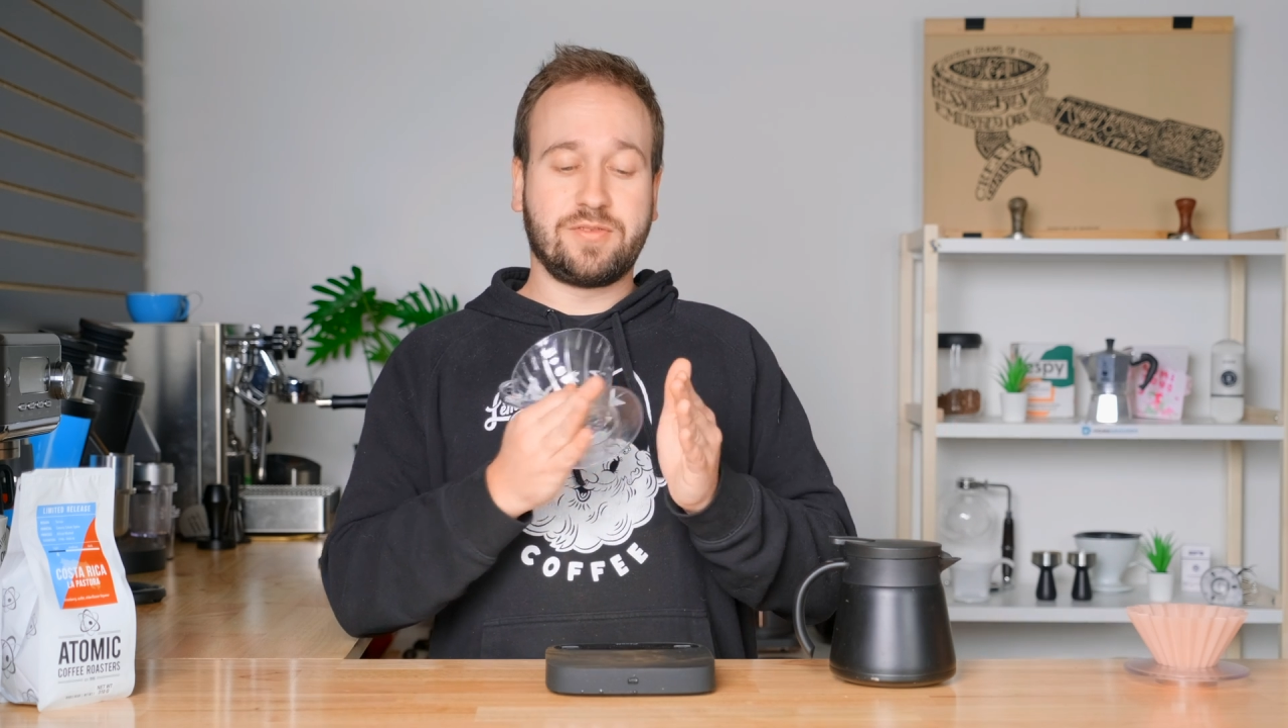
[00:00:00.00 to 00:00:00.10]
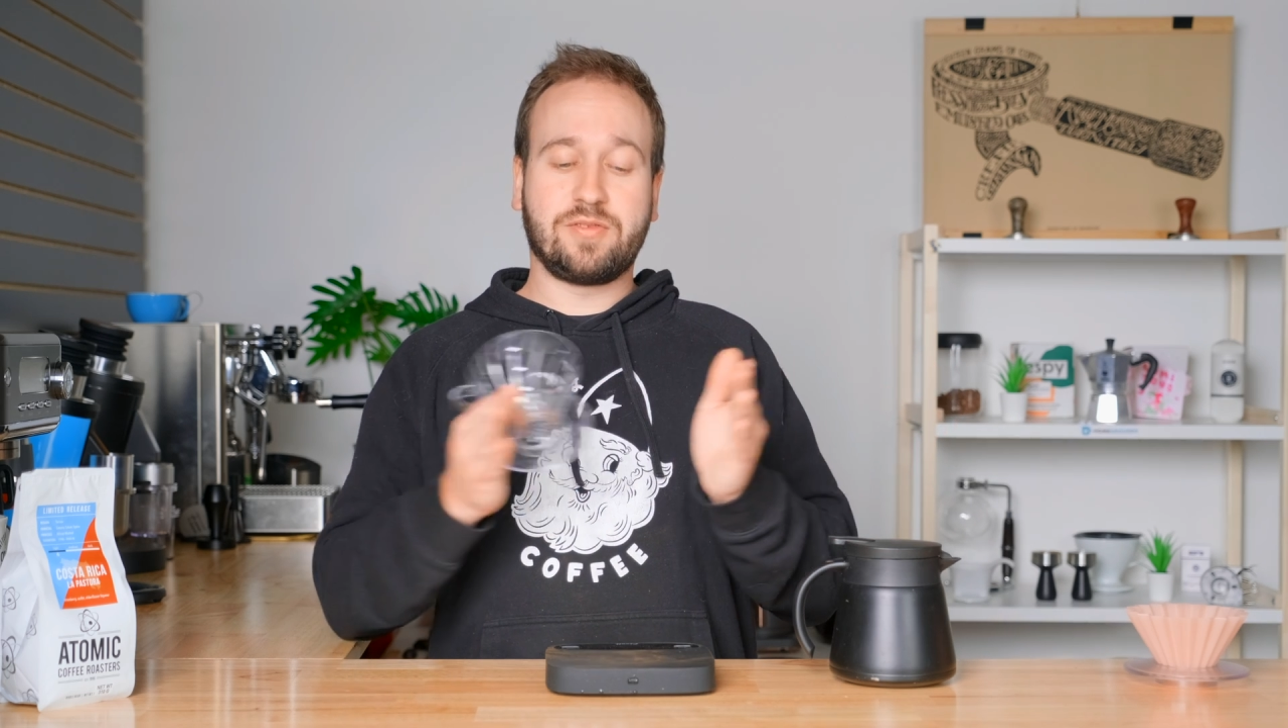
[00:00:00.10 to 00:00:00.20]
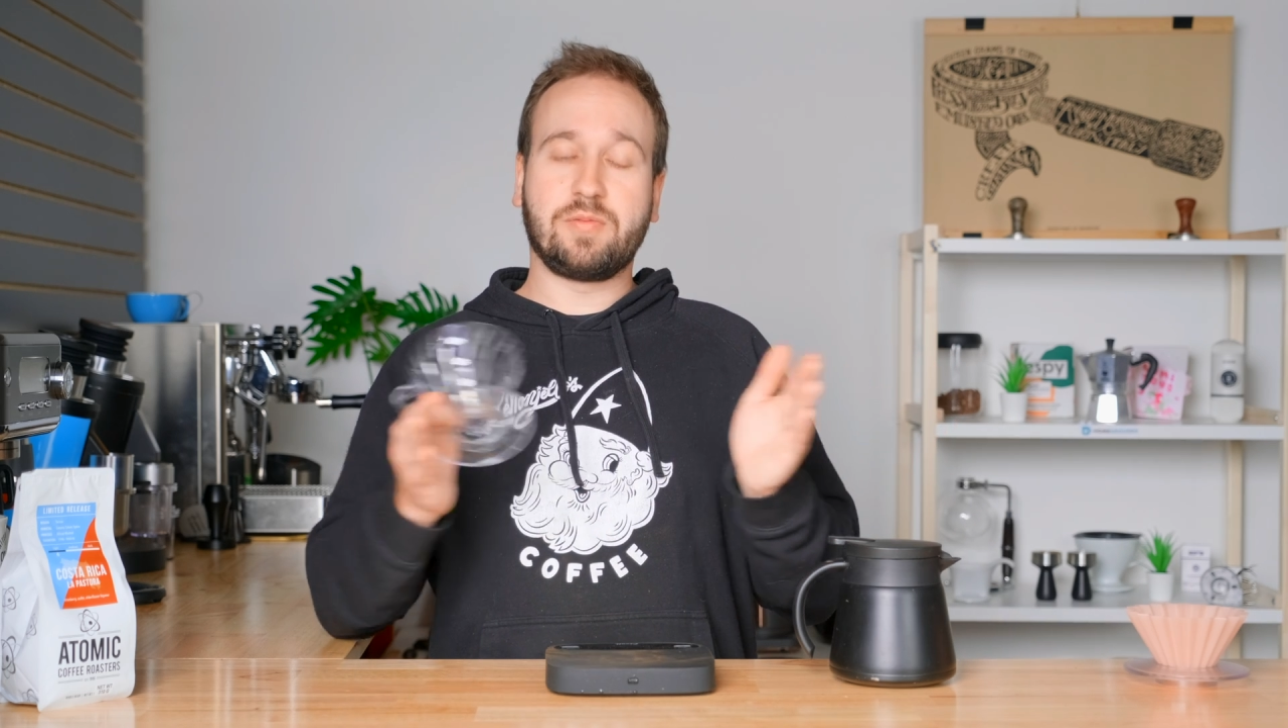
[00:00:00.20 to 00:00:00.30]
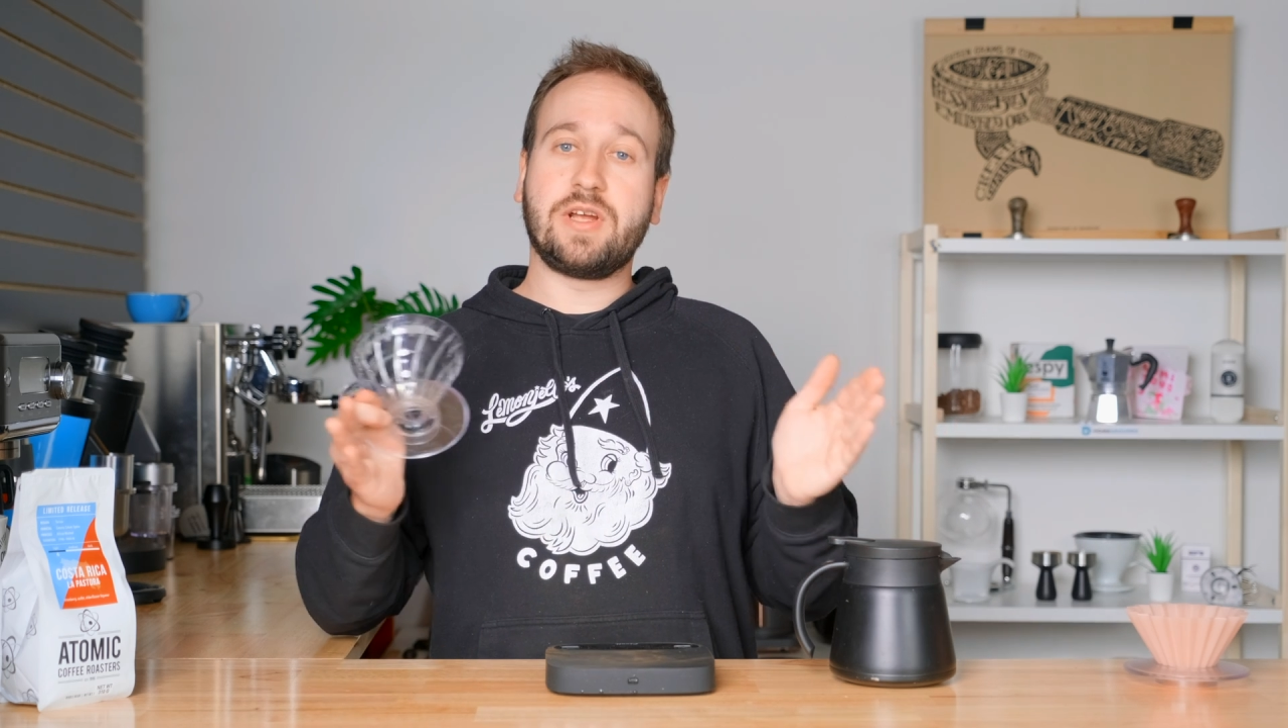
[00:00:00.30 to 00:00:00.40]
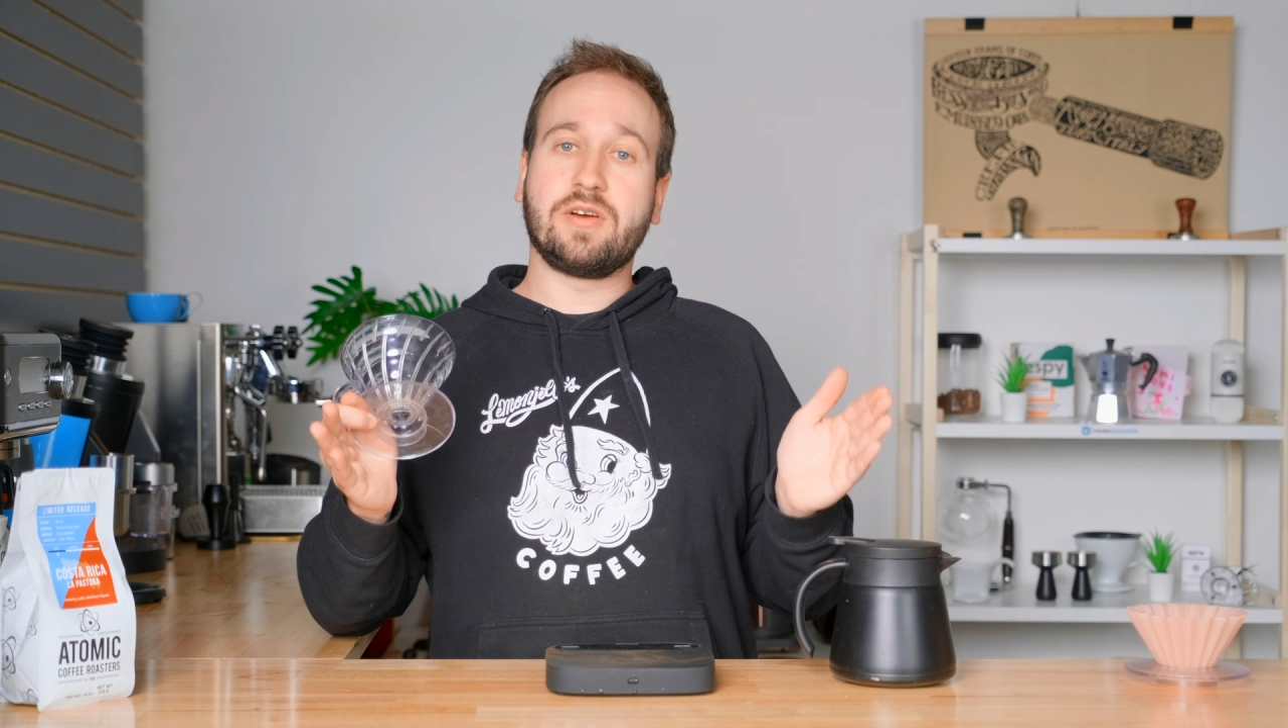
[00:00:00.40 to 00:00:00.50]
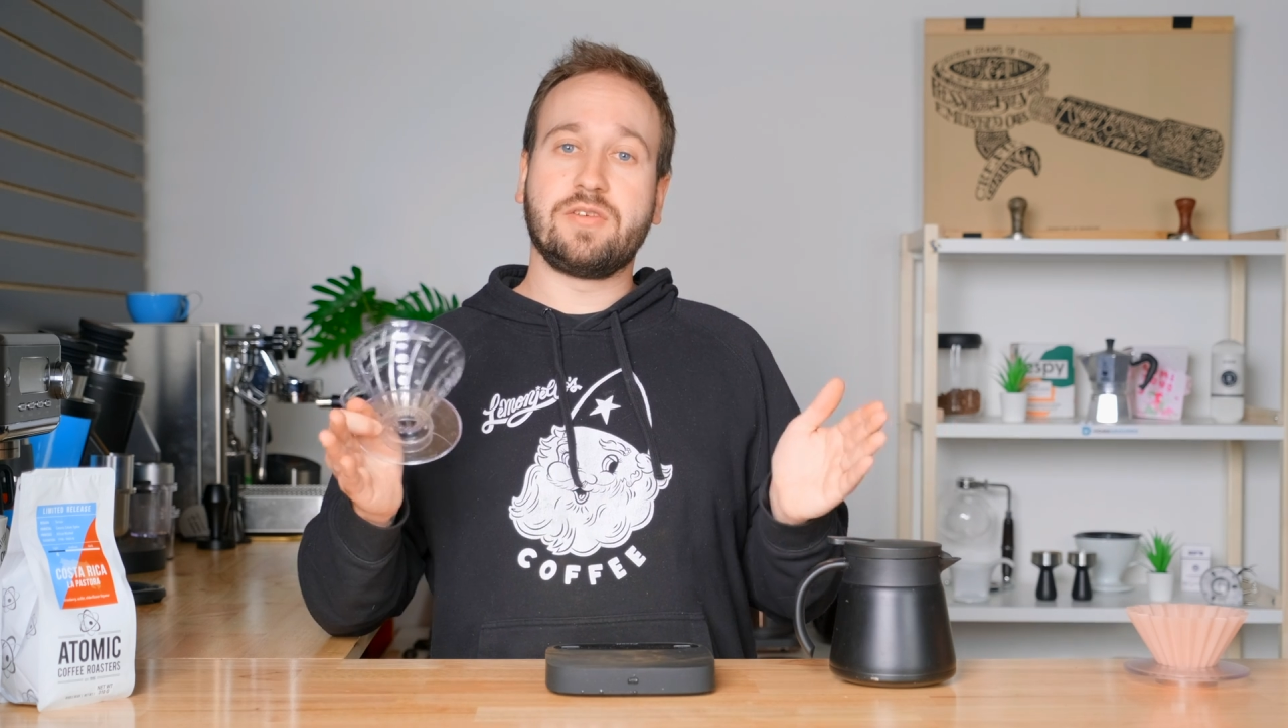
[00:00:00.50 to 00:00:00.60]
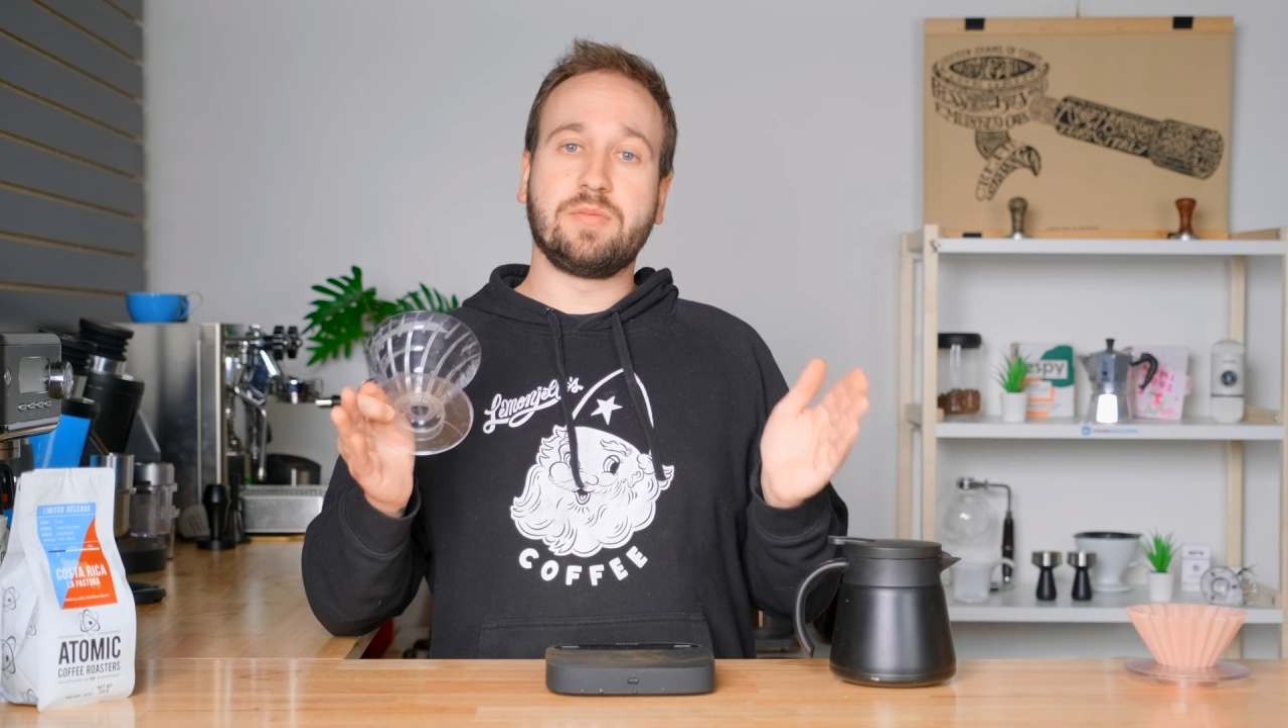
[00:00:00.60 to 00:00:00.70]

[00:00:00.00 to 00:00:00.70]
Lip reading: 300